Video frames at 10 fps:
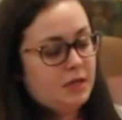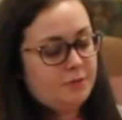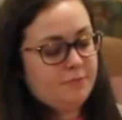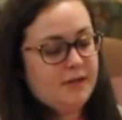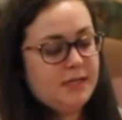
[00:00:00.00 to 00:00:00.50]

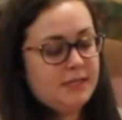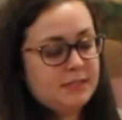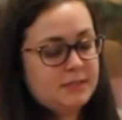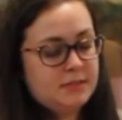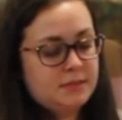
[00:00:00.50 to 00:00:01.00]

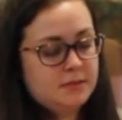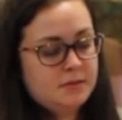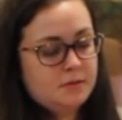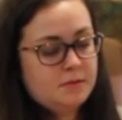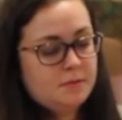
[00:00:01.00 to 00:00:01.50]
Alright,
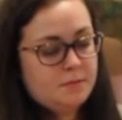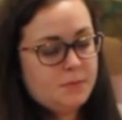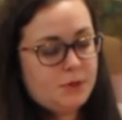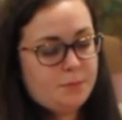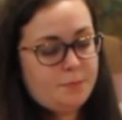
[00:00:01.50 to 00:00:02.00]

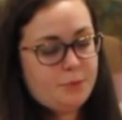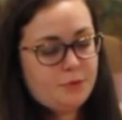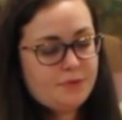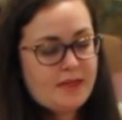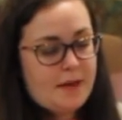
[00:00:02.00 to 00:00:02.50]
I'll
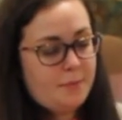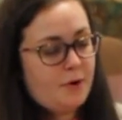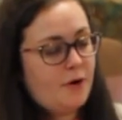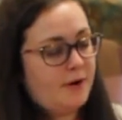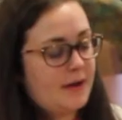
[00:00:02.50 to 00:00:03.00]
pull
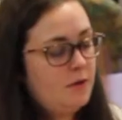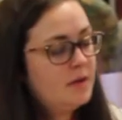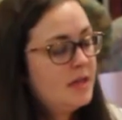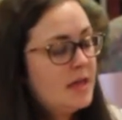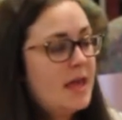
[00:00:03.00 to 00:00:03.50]
that part
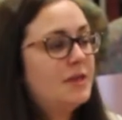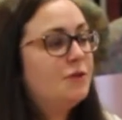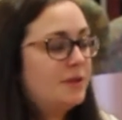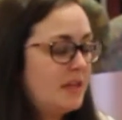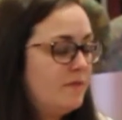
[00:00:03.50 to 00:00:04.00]
out.
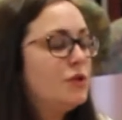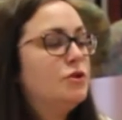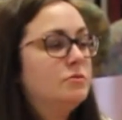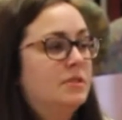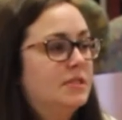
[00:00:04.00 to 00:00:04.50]
And you can
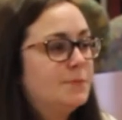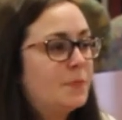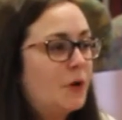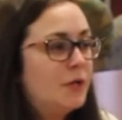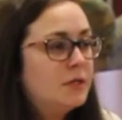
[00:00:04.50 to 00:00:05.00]
even use
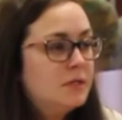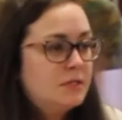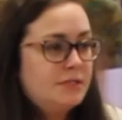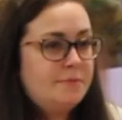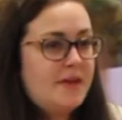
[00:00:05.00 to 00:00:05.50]
this part
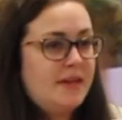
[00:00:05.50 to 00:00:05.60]
to